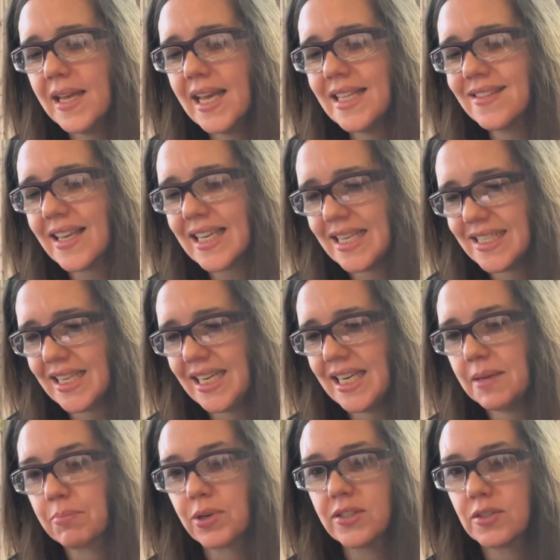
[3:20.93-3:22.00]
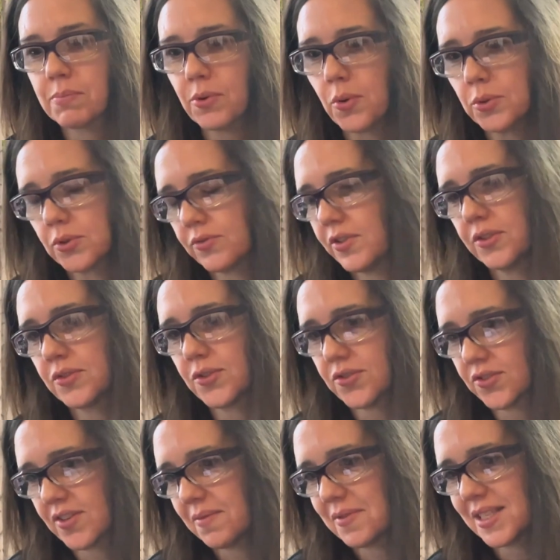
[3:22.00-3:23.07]
it's like he's eating principal ultrafilters
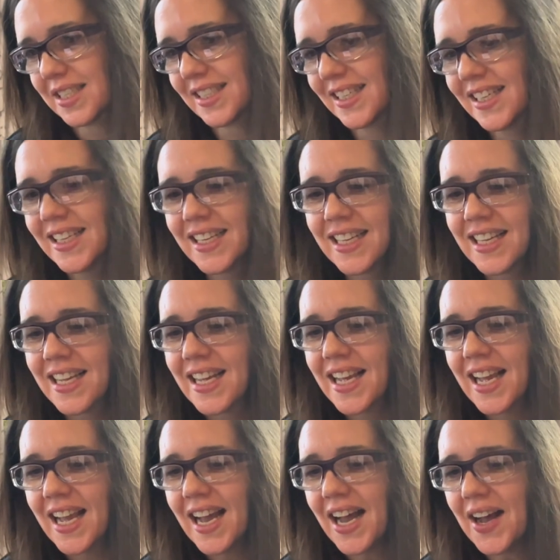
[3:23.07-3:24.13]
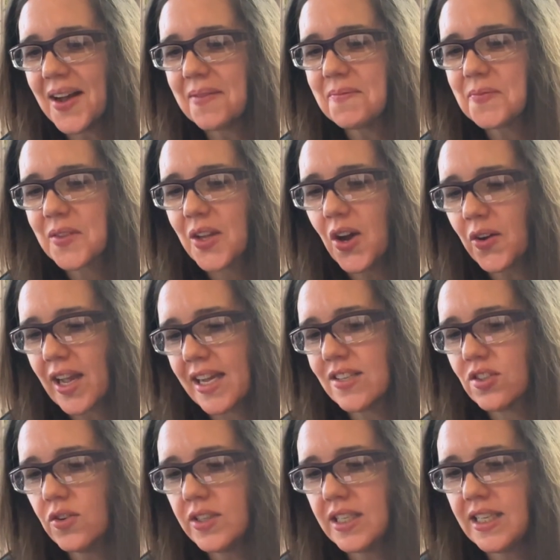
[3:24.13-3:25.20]
or something. Okay,
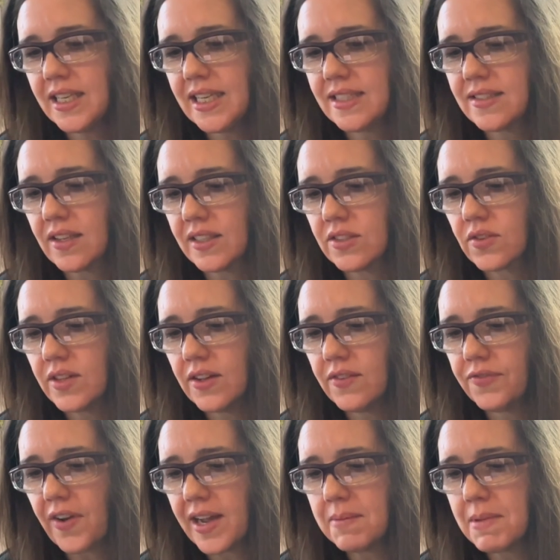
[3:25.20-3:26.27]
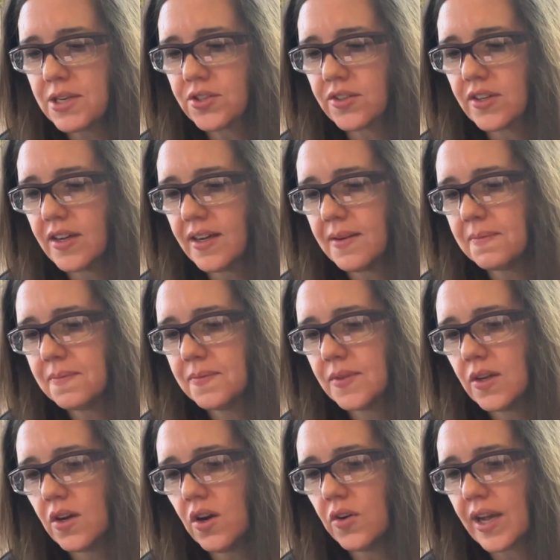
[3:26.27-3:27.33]
so he eats all these. So that fine measure.
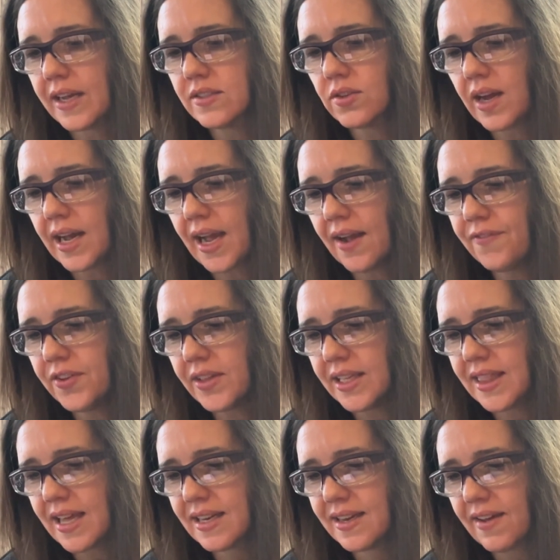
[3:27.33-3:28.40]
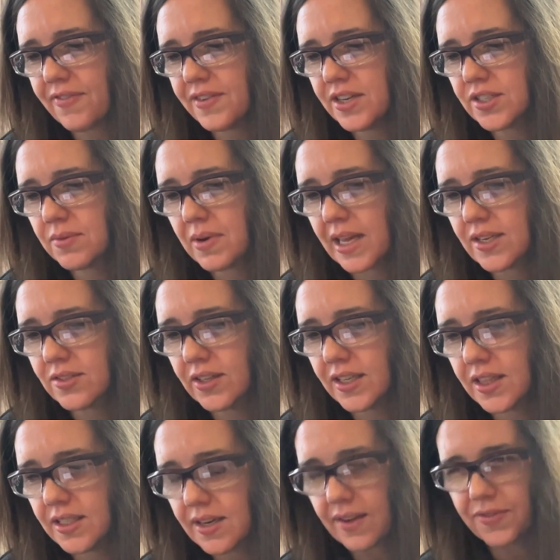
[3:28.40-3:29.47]
Okay, so I feel like that definition, when I just look
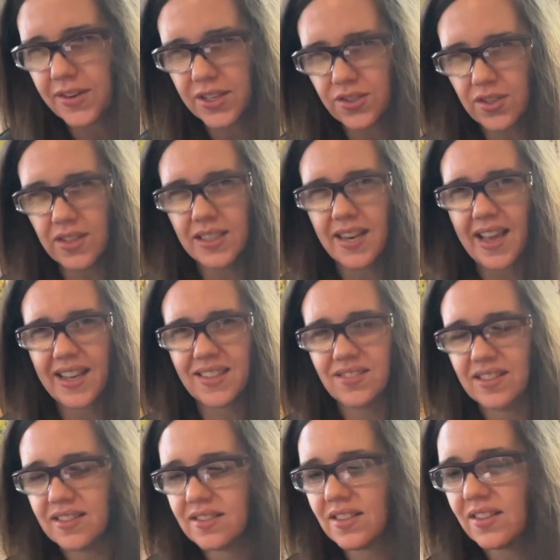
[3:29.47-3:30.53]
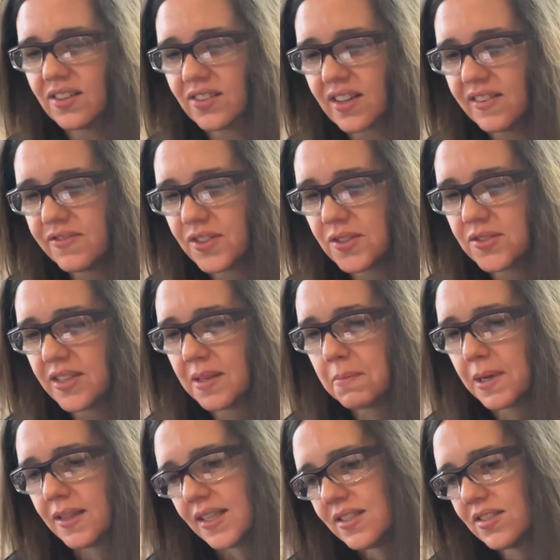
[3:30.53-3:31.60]
at the definition, the text, it's a little confusing.
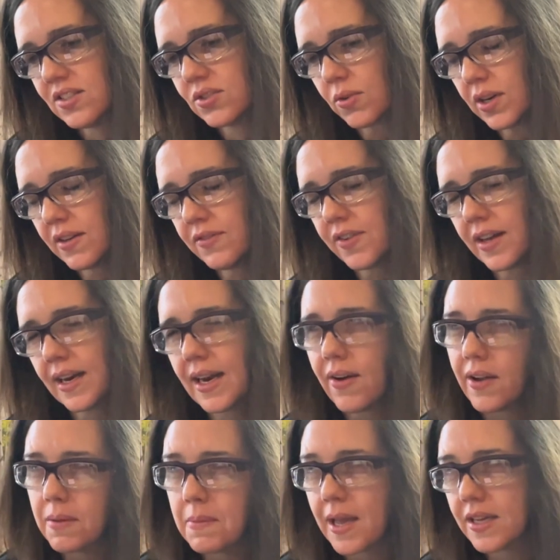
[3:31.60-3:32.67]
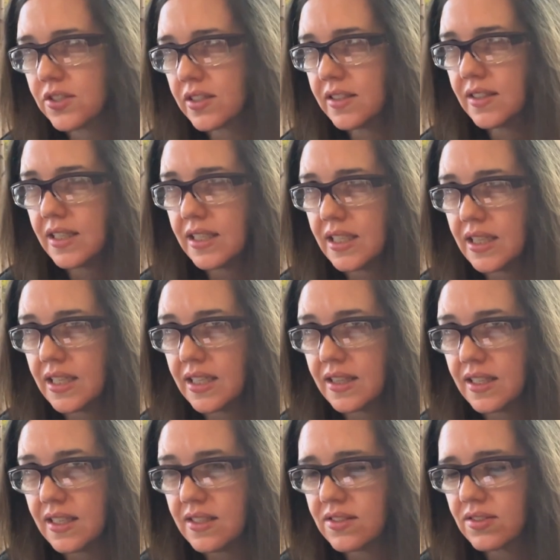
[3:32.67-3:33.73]
But this is sort of now I imagine that
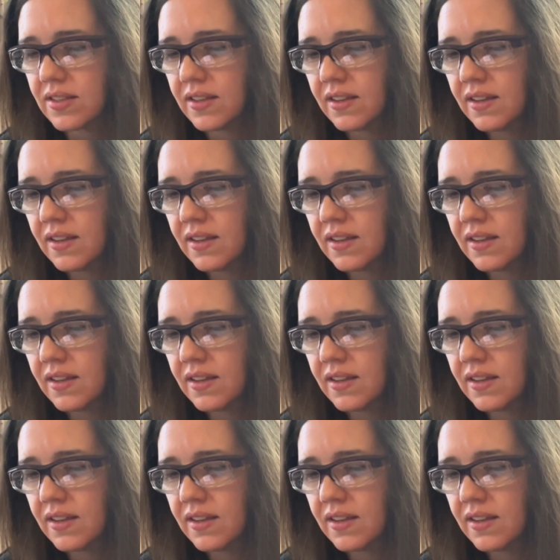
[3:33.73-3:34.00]
these